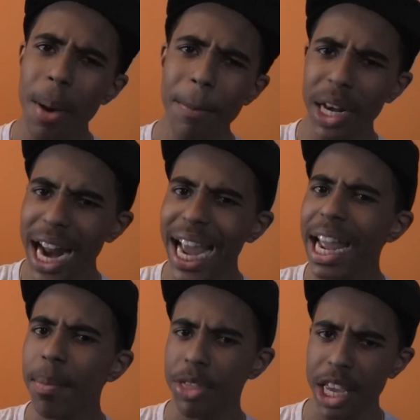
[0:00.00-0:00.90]
But I
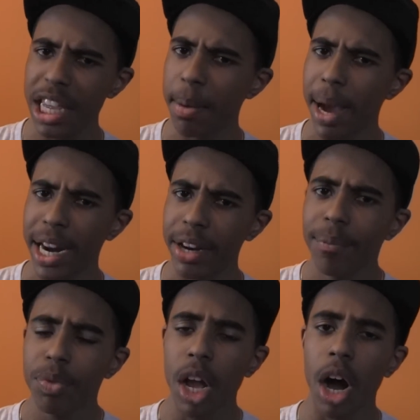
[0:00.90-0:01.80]
am thinking about it
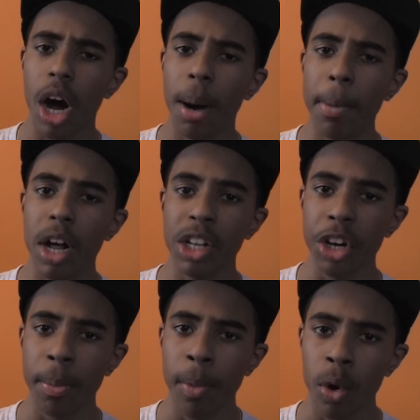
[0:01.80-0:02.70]
a
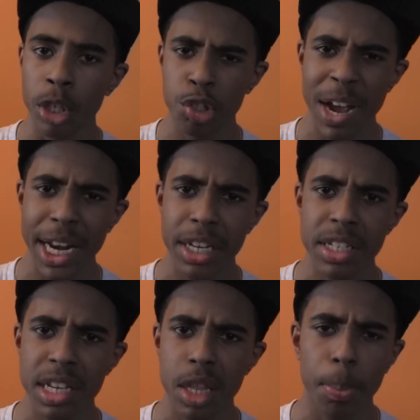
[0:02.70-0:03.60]
little more, trying to
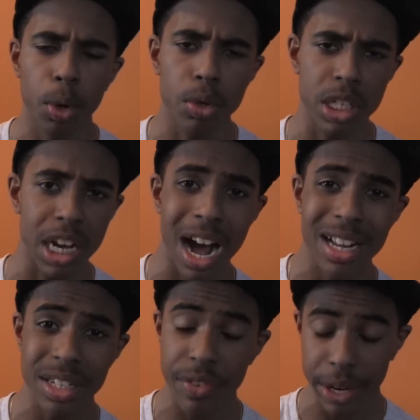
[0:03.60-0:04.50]
see the pros and
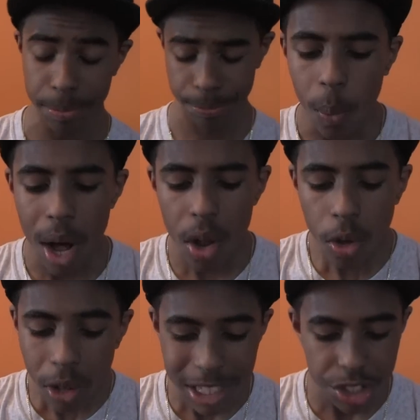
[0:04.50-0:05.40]
cons of it.
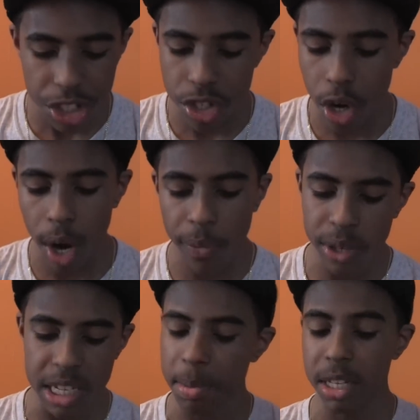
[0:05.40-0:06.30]
Well, let's just start off
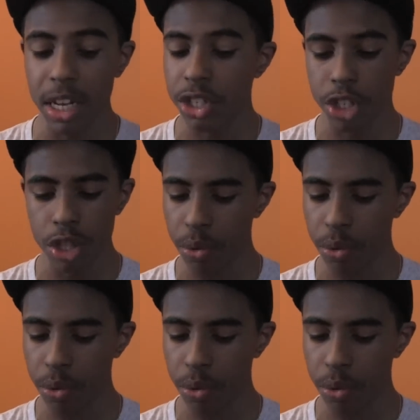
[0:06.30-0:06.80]
with DBZ Legends